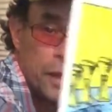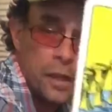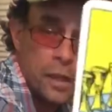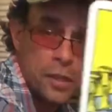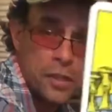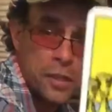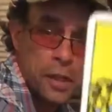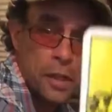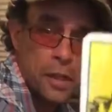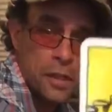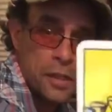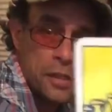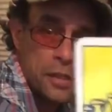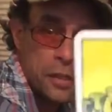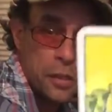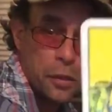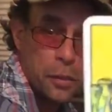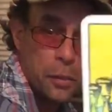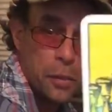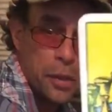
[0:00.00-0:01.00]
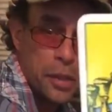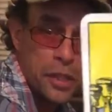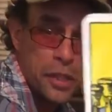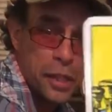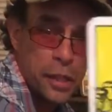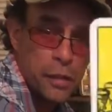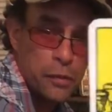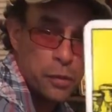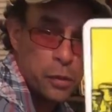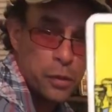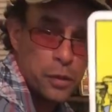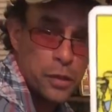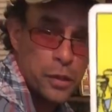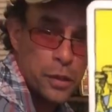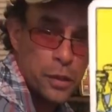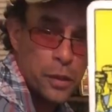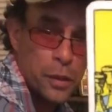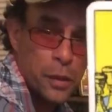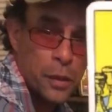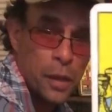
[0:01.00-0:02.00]
and I saw this in your pre-shuffle
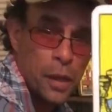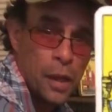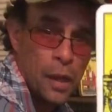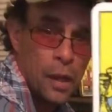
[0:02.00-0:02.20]
too.